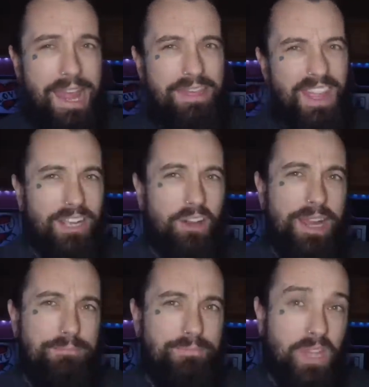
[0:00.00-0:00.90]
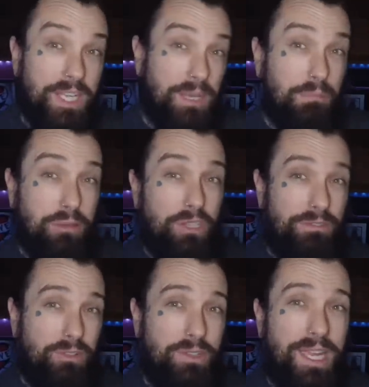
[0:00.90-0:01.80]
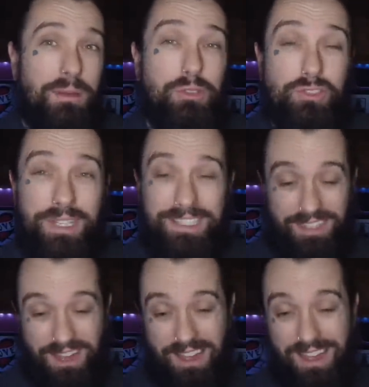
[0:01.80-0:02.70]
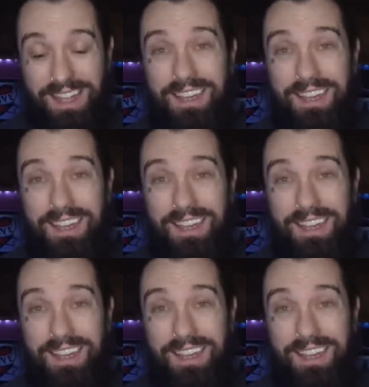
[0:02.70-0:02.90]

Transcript: thing on it, and you can plug your phone cable straight into that,